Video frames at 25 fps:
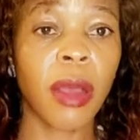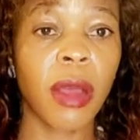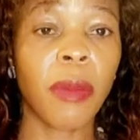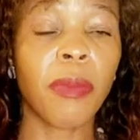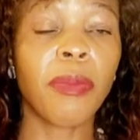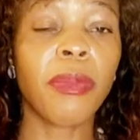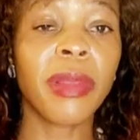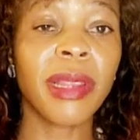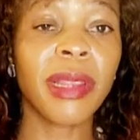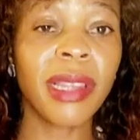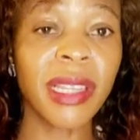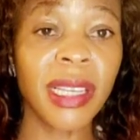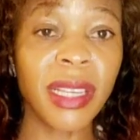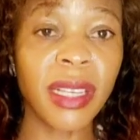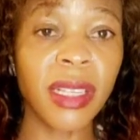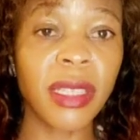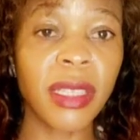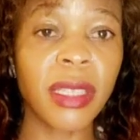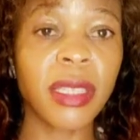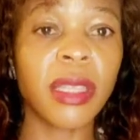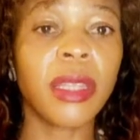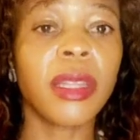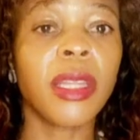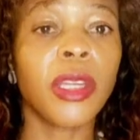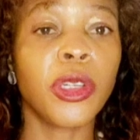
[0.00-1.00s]

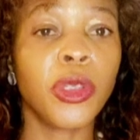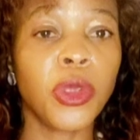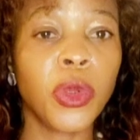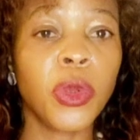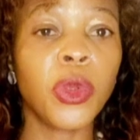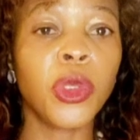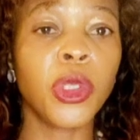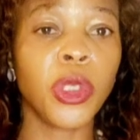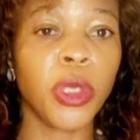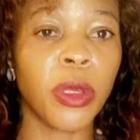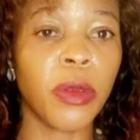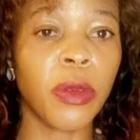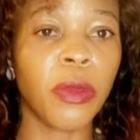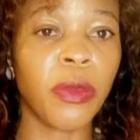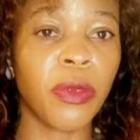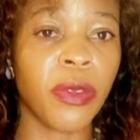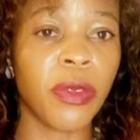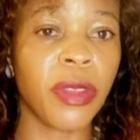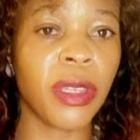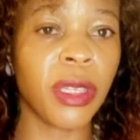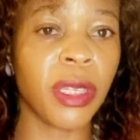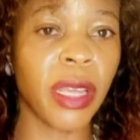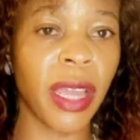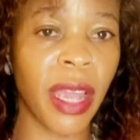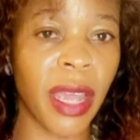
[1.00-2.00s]
Please, the tuition
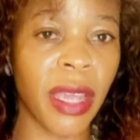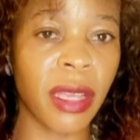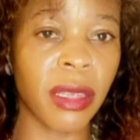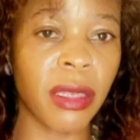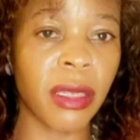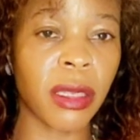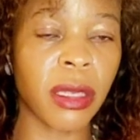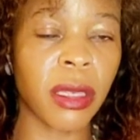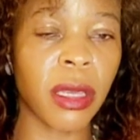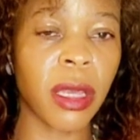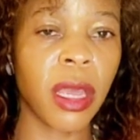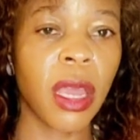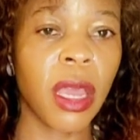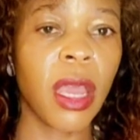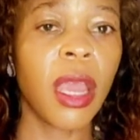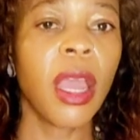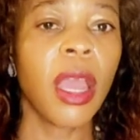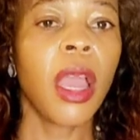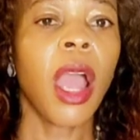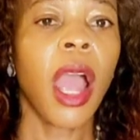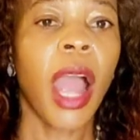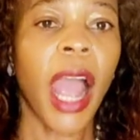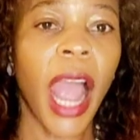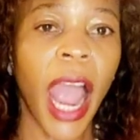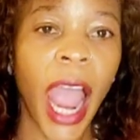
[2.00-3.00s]
fees, guys.
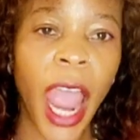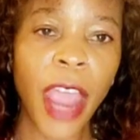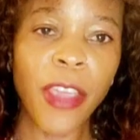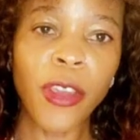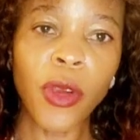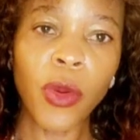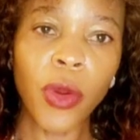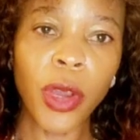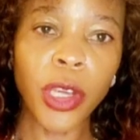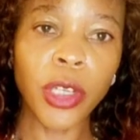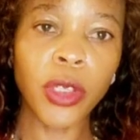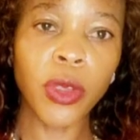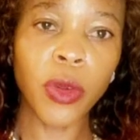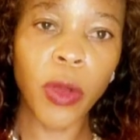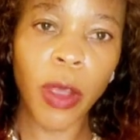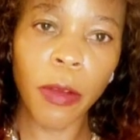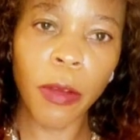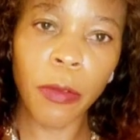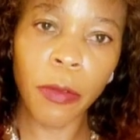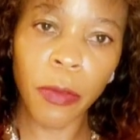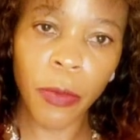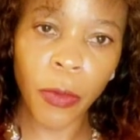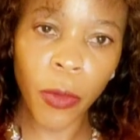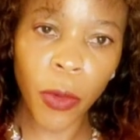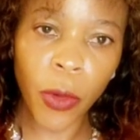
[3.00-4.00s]
Are you going to
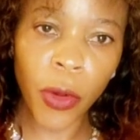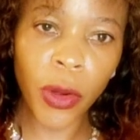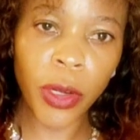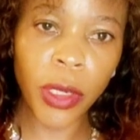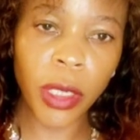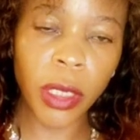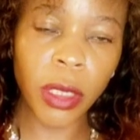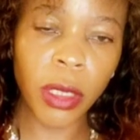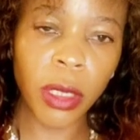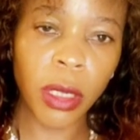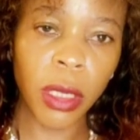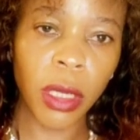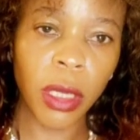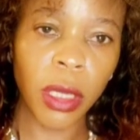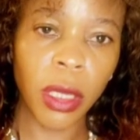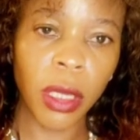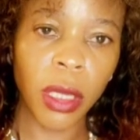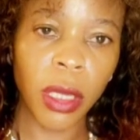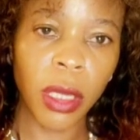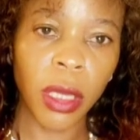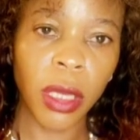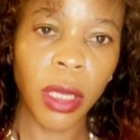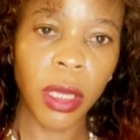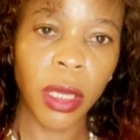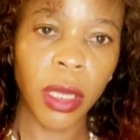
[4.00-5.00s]
afford
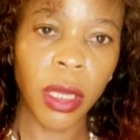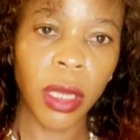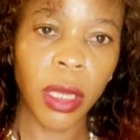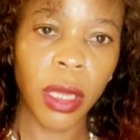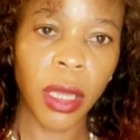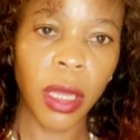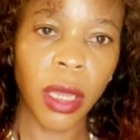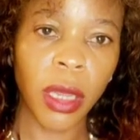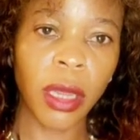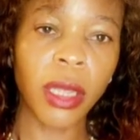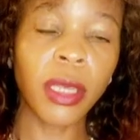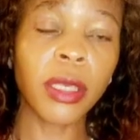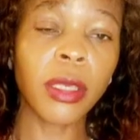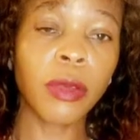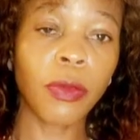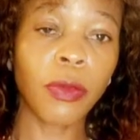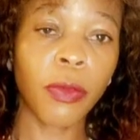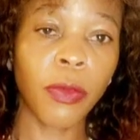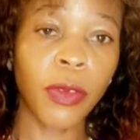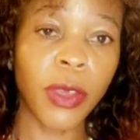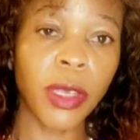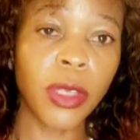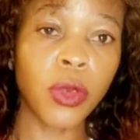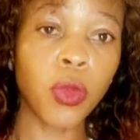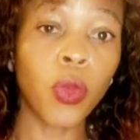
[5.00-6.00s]
these
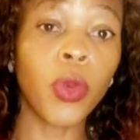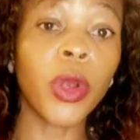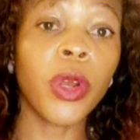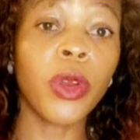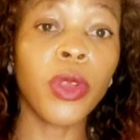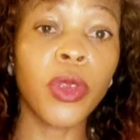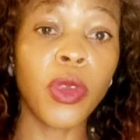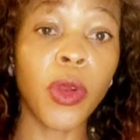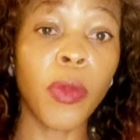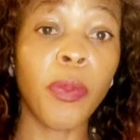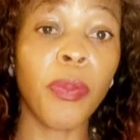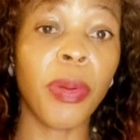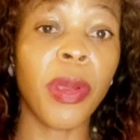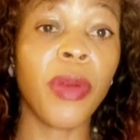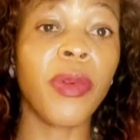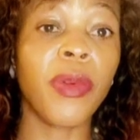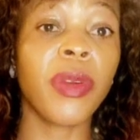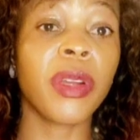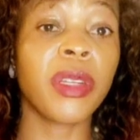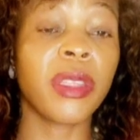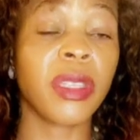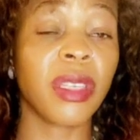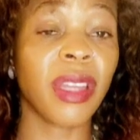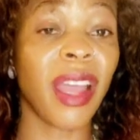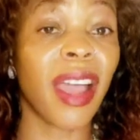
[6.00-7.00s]
fees? Will your
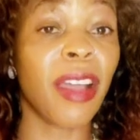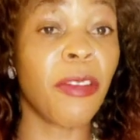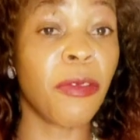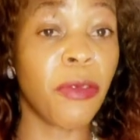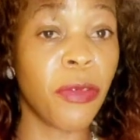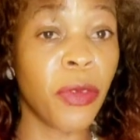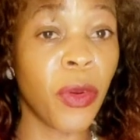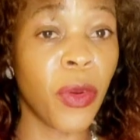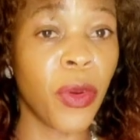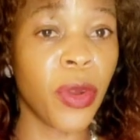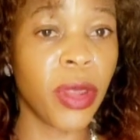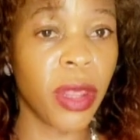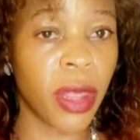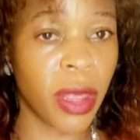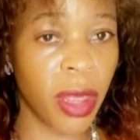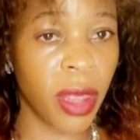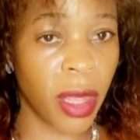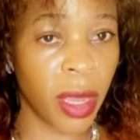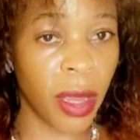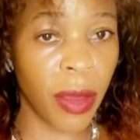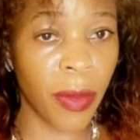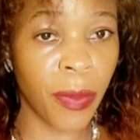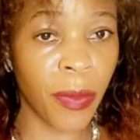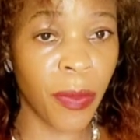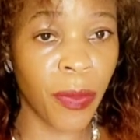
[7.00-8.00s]
parents afford
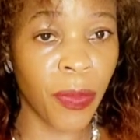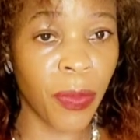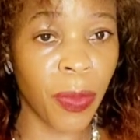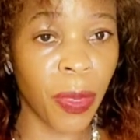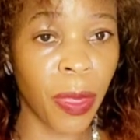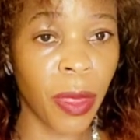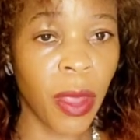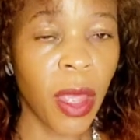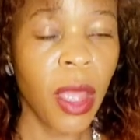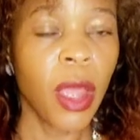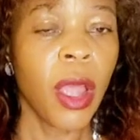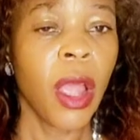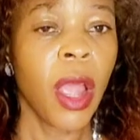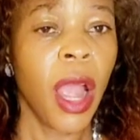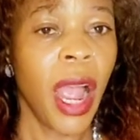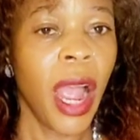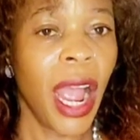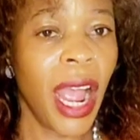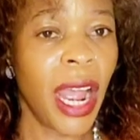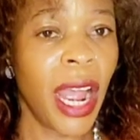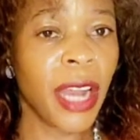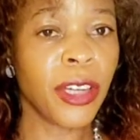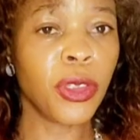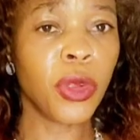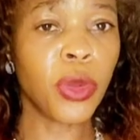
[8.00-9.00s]
them?
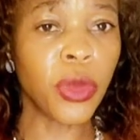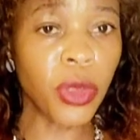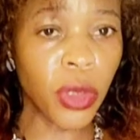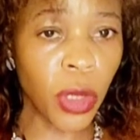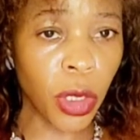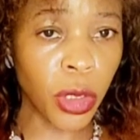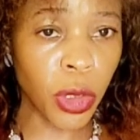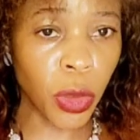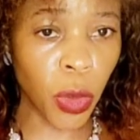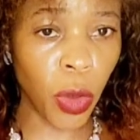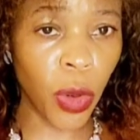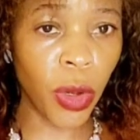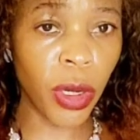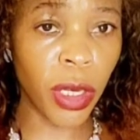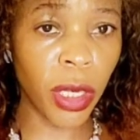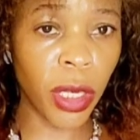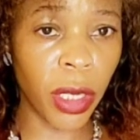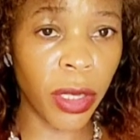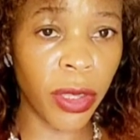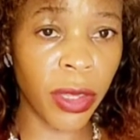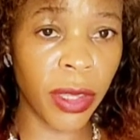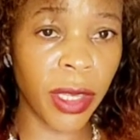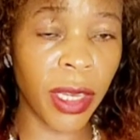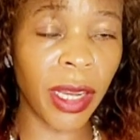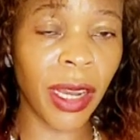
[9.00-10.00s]
And do not only
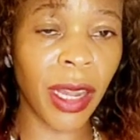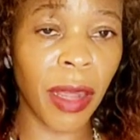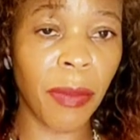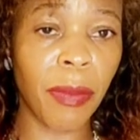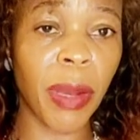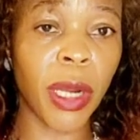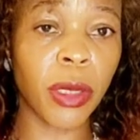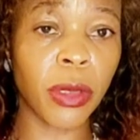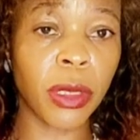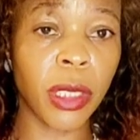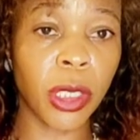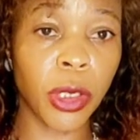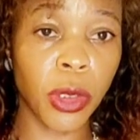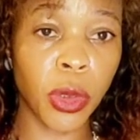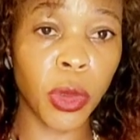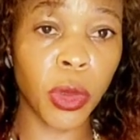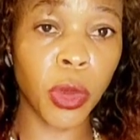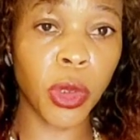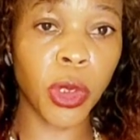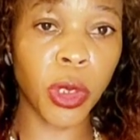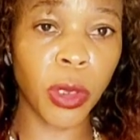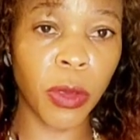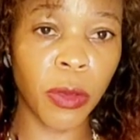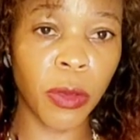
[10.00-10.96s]
think about the tuition